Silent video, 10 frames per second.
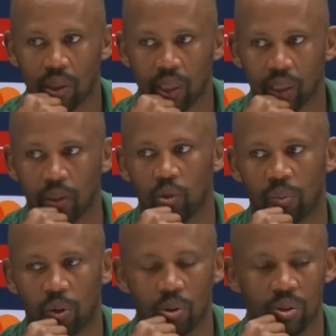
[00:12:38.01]
kicking two
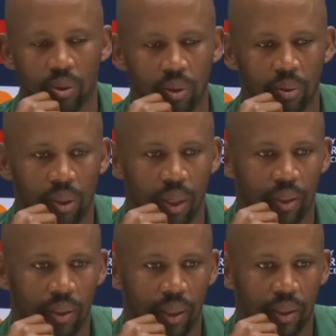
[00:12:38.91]
poles, you know,
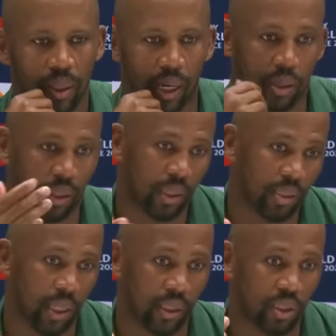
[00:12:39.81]
and Andre has
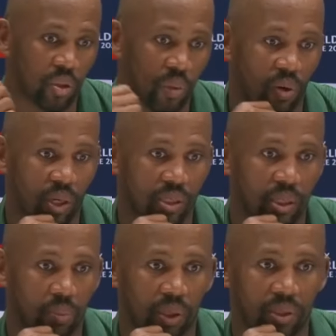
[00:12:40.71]
done the job for us in
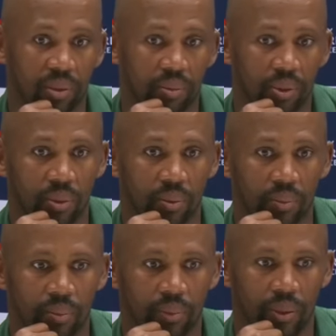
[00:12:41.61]
the past, you know,
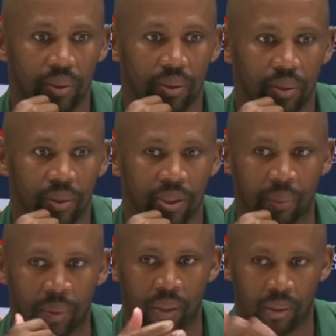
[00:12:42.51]
in
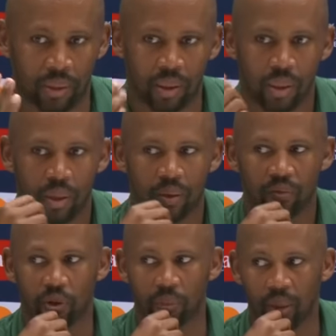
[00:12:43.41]
Japan.
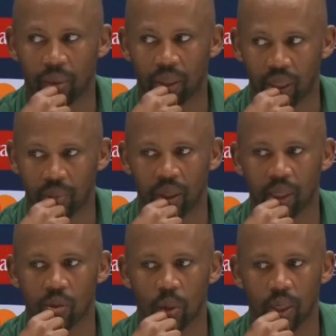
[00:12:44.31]
If you remember the game
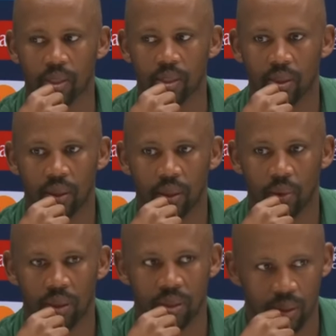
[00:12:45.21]
against Wales, he
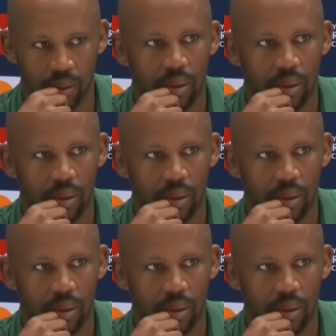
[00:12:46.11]
was